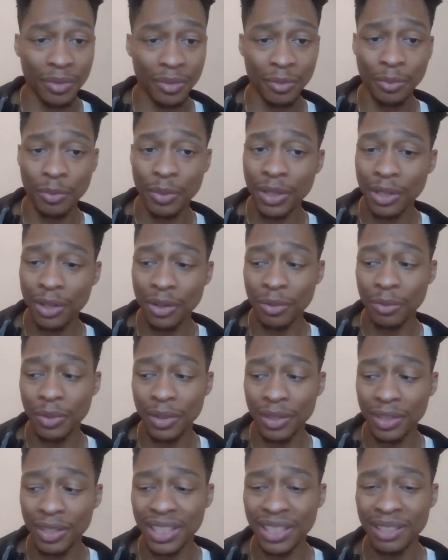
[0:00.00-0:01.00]
we don't
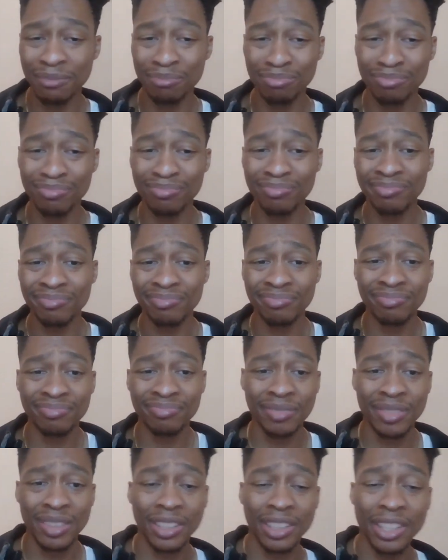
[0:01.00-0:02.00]
really
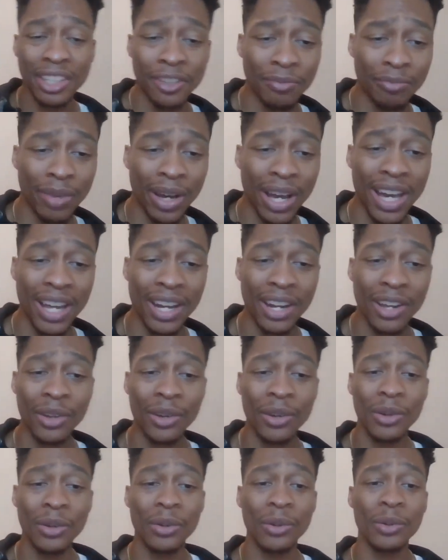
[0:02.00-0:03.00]
live by the
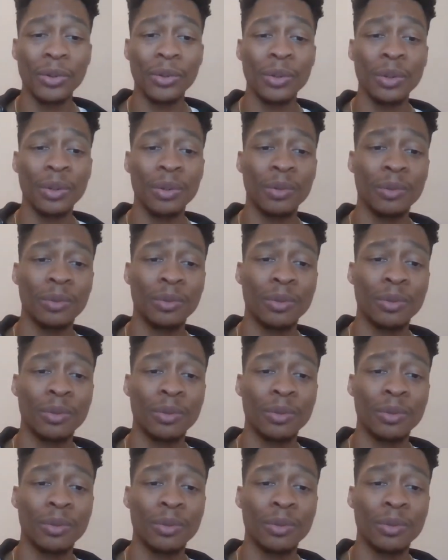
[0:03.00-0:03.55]
whole,